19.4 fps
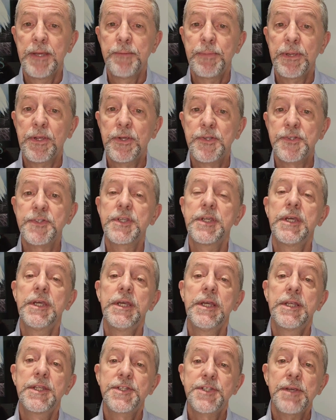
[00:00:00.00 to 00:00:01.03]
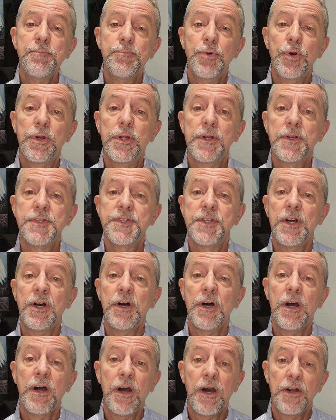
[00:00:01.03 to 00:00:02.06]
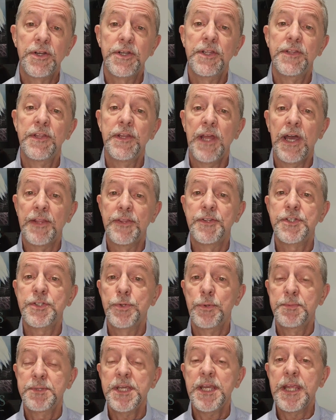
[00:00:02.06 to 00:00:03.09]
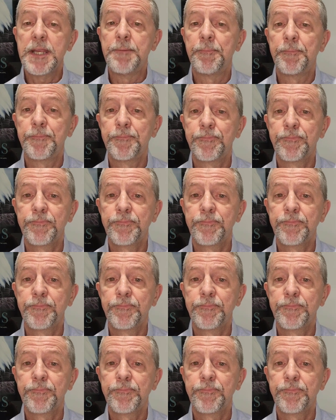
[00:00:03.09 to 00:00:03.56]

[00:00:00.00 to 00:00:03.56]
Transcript: because some products are harder than others to obtain.